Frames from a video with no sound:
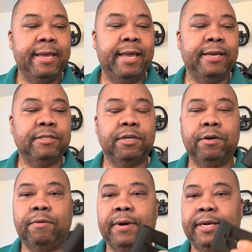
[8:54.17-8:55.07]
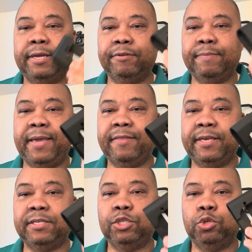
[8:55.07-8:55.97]
and so what I did was make
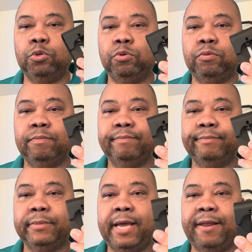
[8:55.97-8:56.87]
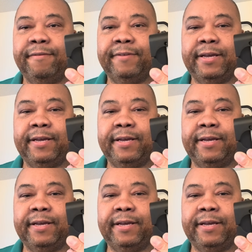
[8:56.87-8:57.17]
this to kind of